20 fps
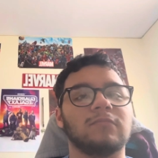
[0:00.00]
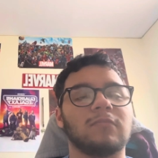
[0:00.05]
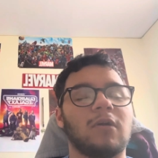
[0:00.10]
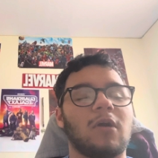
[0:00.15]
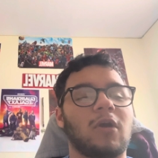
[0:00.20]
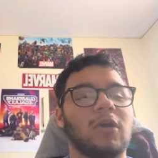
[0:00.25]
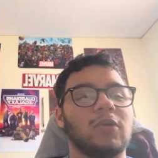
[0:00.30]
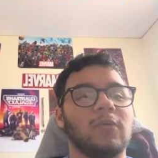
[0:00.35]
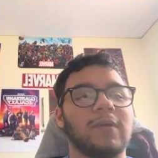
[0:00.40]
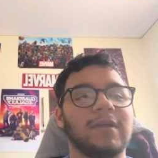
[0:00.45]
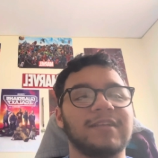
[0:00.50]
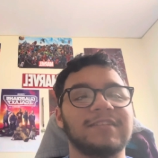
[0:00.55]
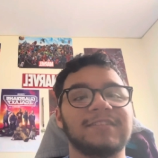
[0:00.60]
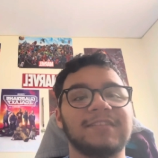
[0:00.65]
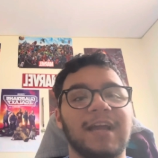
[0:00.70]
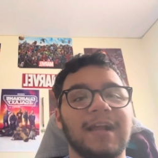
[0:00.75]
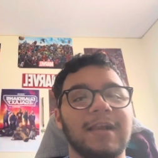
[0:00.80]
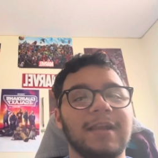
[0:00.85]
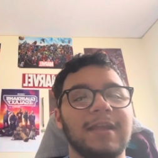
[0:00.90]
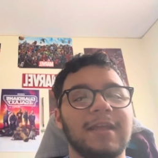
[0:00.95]
are you
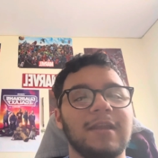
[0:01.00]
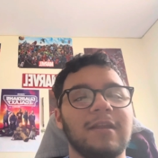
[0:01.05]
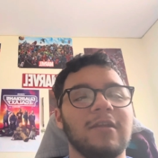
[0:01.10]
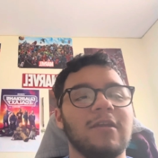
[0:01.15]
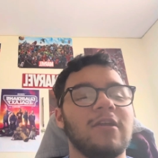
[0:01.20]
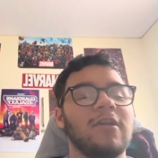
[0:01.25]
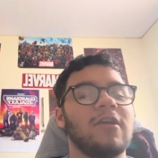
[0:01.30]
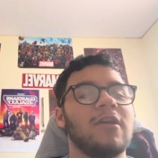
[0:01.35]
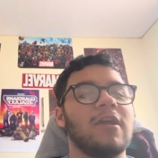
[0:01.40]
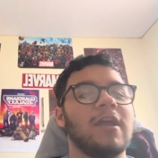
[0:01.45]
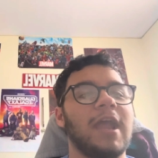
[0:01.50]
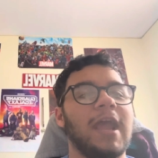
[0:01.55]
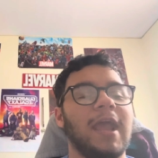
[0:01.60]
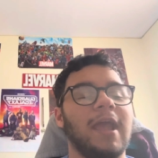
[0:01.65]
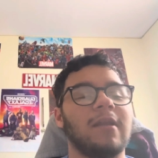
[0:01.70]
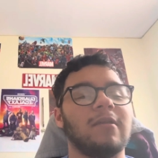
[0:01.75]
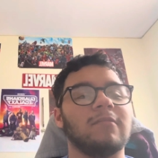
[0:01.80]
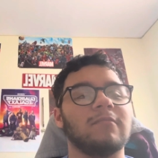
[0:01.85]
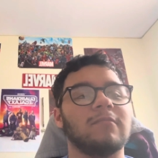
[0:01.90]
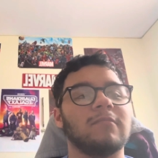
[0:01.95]
excited?
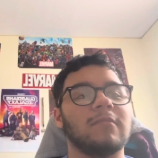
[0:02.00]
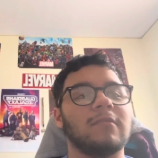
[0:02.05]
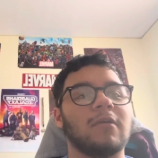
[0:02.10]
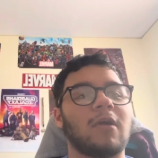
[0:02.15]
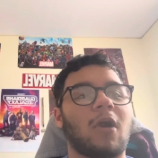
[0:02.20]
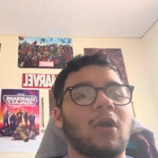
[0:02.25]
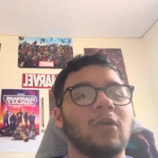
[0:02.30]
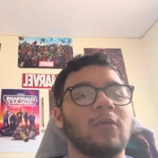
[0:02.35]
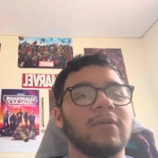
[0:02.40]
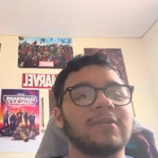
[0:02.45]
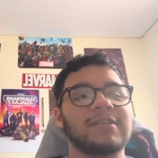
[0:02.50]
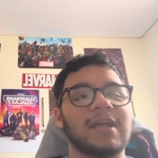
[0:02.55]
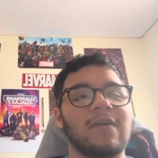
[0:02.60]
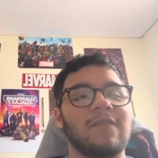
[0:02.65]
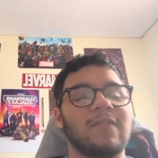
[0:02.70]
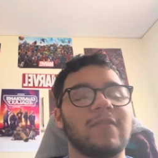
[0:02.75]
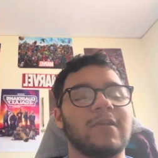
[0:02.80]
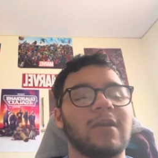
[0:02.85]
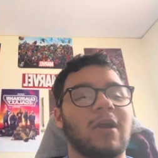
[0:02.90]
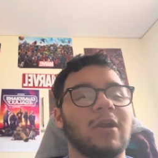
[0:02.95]
And are you excited
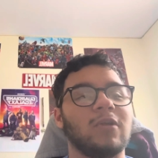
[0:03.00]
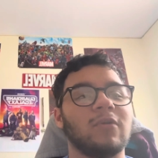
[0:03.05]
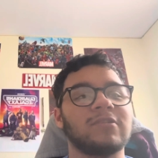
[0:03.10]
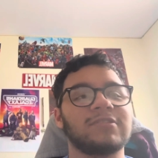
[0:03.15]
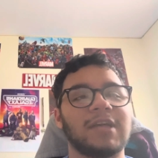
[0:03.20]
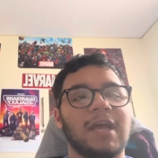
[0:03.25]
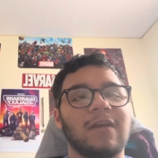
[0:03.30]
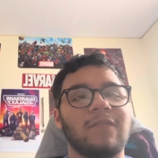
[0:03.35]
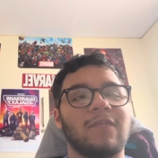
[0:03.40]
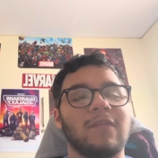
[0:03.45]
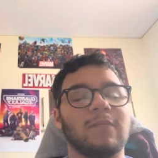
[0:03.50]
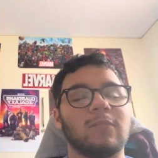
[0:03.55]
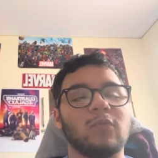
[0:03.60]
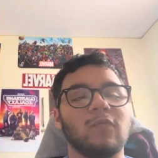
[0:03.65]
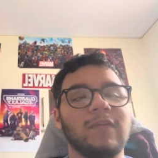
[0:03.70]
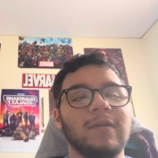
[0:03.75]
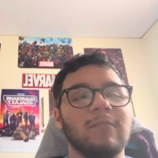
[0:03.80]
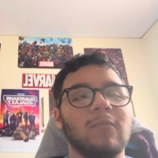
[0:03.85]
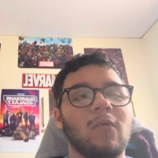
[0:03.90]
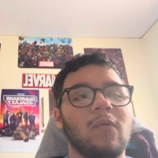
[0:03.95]
for the Are you excited for the
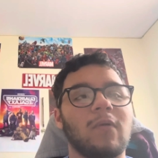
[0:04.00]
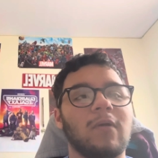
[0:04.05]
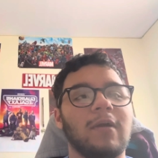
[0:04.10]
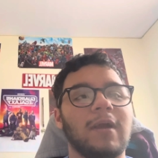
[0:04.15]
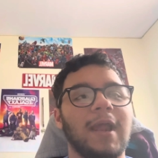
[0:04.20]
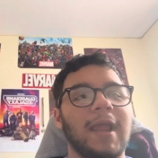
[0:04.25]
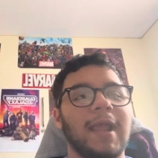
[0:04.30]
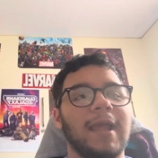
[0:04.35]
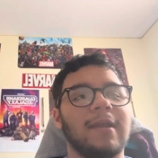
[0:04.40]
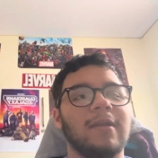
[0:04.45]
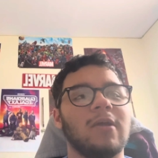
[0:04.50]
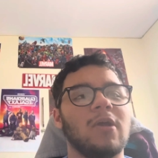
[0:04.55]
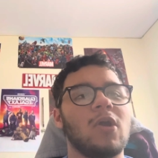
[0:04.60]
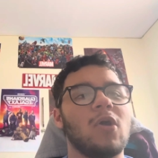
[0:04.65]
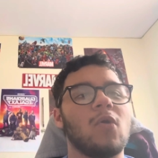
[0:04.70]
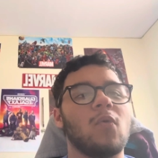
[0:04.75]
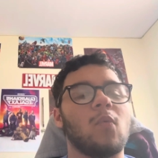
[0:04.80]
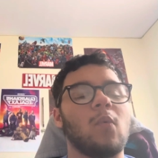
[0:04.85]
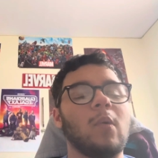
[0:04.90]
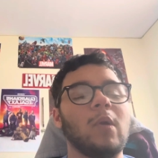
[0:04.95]
movie more? And
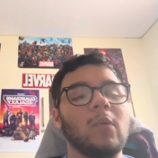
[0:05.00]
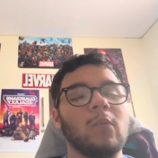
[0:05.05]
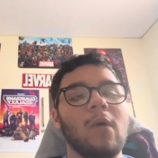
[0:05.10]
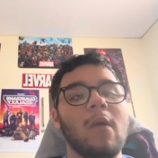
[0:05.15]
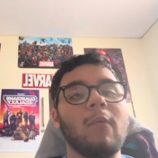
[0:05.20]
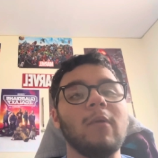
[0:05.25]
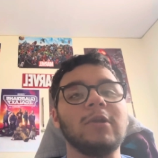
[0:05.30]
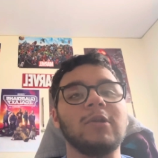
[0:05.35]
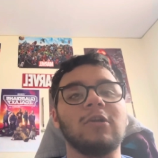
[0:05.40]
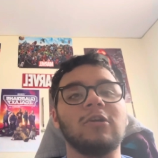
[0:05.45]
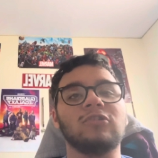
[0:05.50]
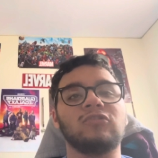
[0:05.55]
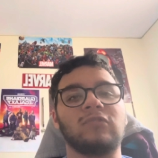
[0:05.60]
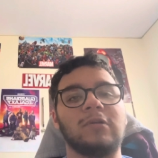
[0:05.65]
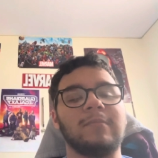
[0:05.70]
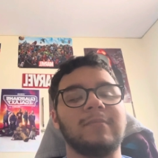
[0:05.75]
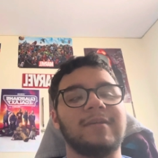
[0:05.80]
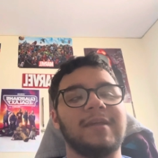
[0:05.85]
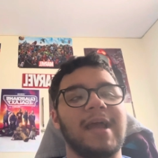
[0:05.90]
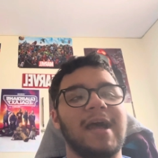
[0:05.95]
what, what were your
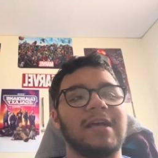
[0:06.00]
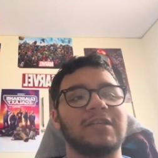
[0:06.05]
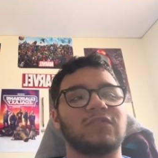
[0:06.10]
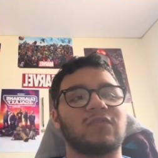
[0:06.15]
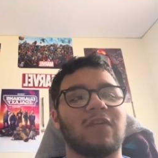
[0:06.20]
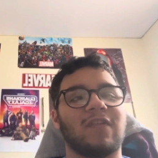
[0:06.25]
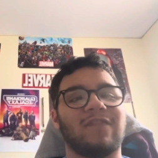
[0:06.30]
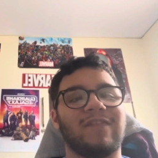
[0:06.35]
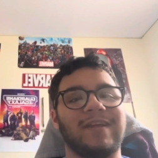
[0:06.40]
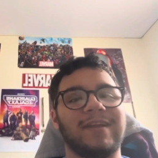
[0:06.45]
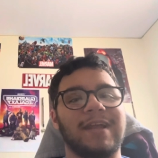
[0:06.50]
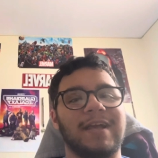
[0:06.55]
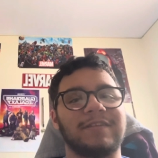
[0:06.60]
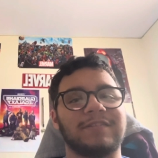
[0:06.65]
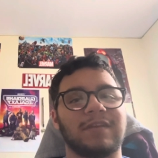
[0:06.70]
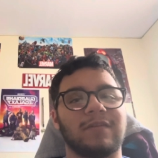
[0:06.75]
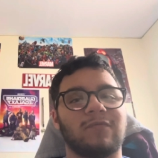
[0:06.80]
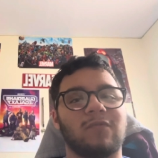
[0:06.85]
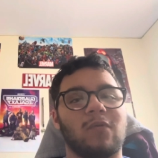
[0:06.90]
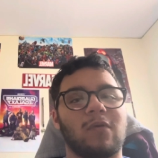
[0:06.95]
dream casts for the
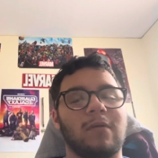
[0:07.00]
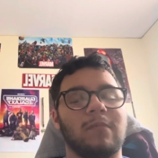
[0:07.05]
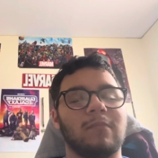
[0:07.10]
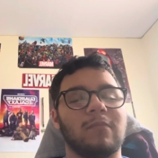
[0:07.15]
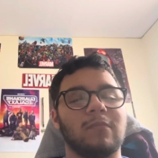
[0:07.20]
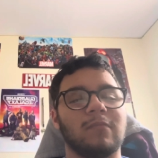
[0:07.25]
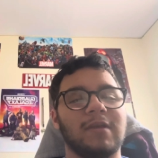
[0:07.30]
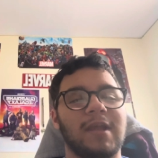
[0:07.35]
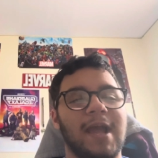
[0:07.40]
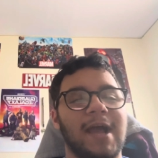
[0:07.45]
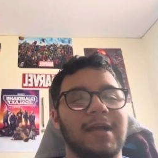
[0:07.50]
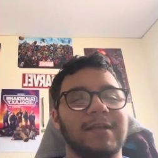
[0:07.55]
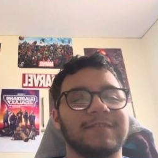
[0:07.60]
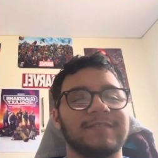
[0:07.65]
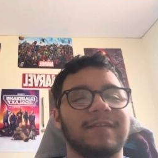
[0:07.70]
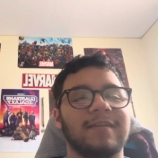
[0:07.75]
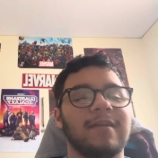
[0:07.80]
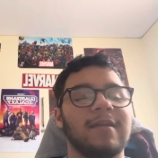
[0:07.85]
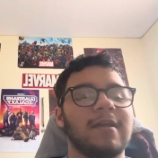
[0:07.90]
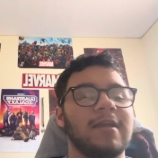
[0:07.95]
Fantastic Four
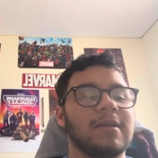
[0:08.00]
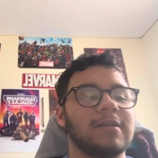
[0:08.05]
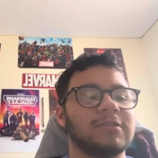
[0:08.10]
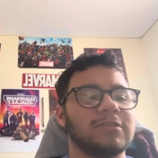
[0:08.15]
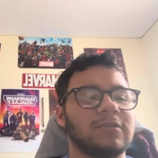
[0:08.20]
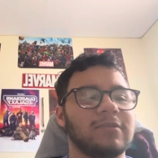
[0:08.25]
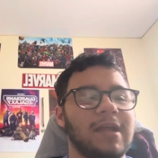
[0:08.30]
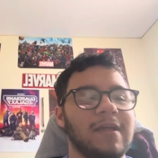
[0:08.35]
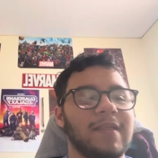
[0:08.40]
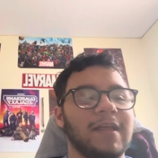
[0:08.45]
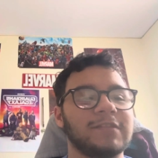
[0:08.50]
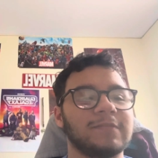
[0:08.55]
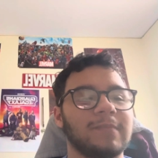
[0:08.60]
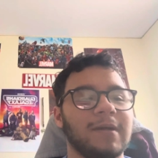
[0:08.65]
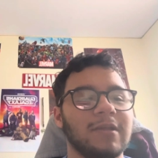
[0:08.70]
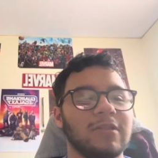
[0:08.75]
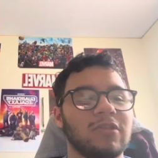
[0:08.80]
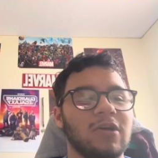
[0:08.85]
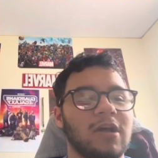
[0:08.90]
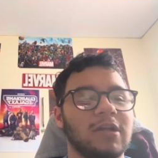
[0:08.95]
cast? So yeah, that's
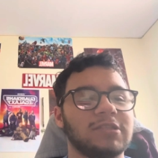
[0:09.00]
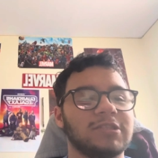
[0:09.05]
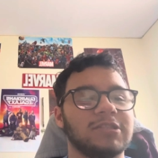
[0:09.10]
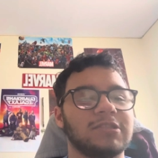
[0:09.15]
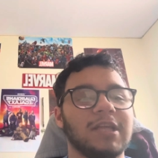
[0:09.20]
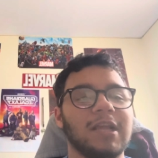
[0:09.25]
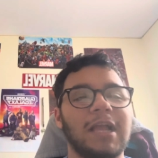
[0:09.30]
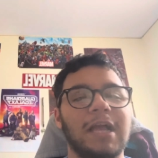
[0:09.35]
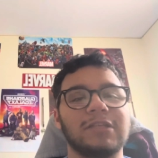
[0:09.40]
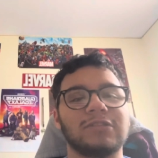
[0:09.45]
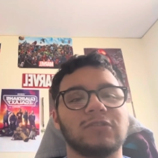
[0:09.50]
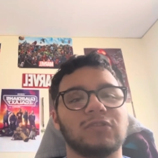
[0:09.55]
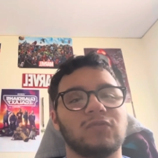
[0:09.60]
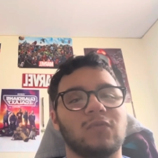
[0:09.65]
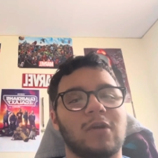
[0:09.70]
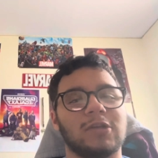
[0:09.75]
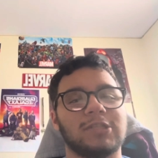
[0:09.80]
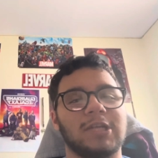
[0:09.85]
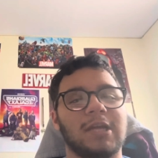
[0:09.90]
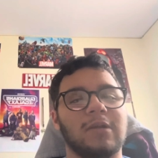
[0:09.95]
my thoughts. Thank you guys so much for
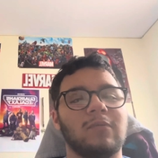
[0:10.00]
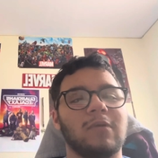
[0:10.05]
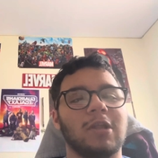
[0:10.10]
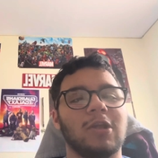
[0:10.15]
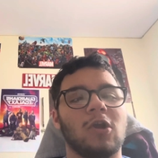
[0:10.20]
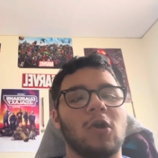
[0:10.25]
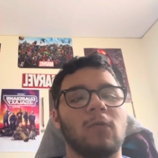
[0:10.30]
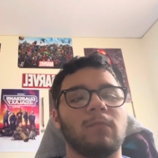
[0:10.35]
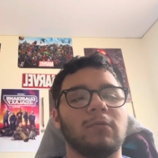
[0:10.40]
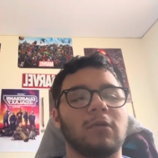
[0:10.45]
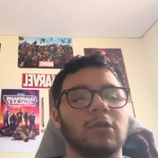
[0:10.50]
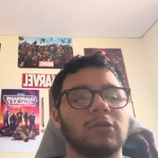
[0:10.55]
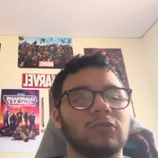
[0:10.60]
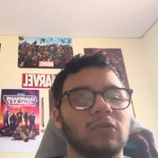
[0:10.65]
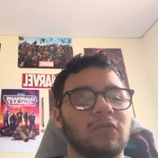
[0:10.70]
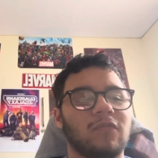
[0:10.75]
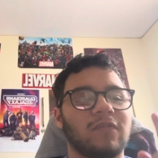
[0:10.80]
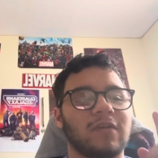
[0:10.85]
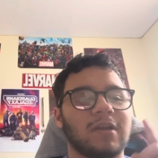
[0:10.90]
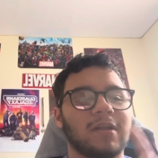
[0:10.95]
watching. I really hope you
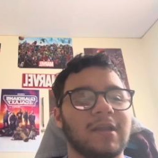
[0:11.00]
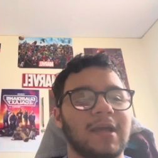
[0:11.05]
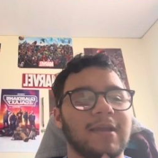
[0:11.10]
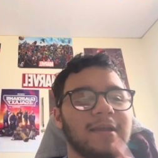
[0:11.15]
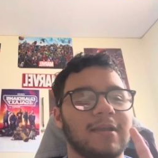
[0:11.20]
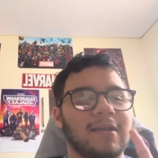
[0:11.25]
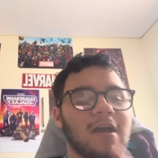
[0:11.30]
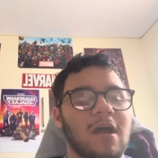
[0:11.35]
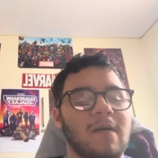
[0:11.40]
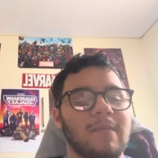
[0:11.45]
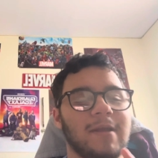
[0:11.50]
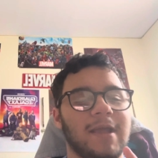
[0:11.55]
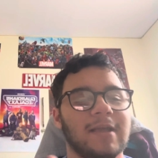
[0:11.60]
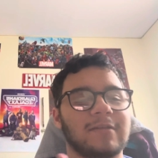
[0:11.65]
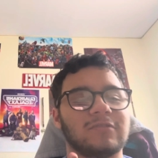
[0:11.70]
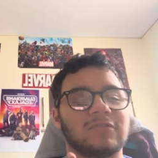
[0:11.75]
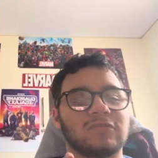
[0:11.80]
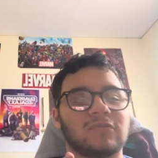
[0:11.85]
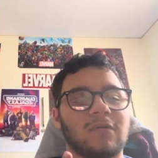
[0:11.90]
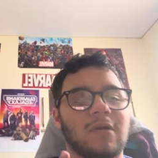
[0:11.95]
enjoyed. If you like, comment,
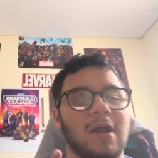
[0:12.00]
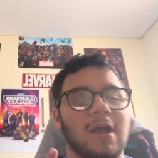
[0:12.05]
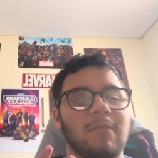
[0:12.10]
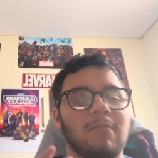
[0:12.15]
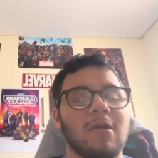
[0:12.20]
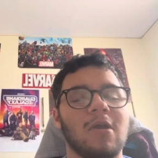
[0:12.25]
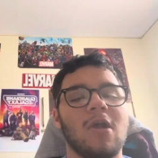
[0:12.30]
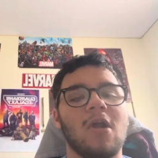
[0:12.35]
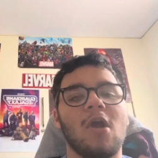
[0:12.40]
and subscribe.